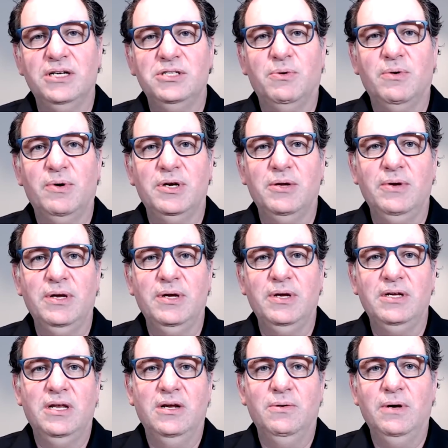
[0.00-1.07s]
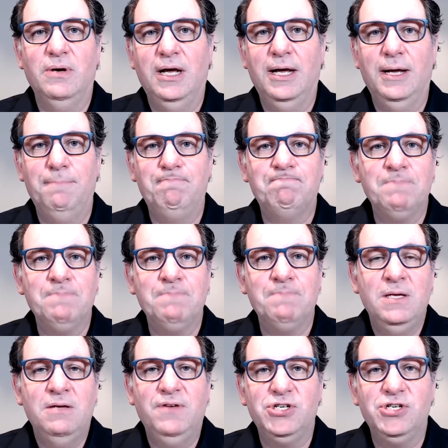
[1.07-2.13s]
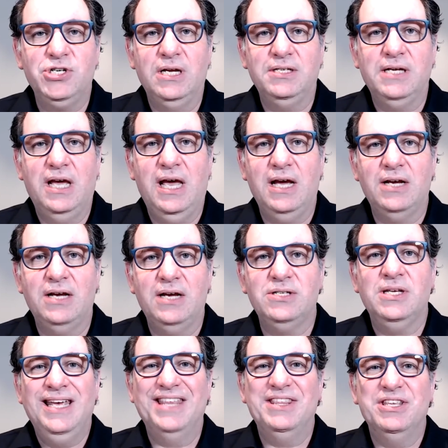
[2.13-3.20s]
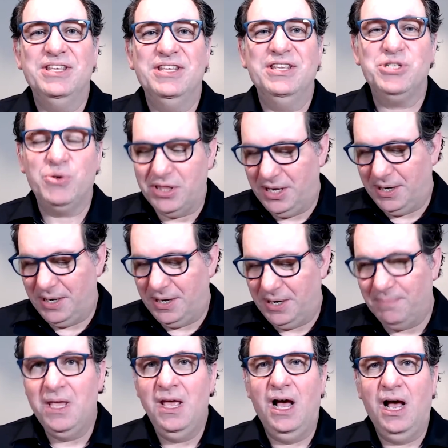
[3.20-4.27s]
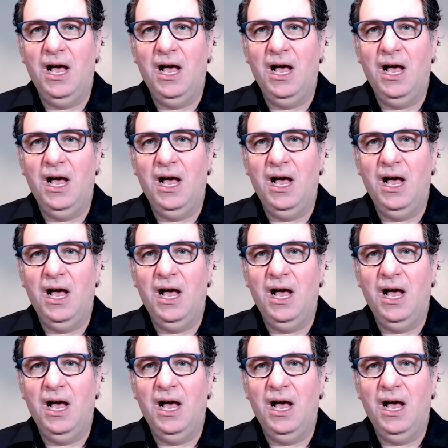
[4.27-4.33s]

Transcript: That's where we're doing, you know, um, phishing attacks and this sort of thing.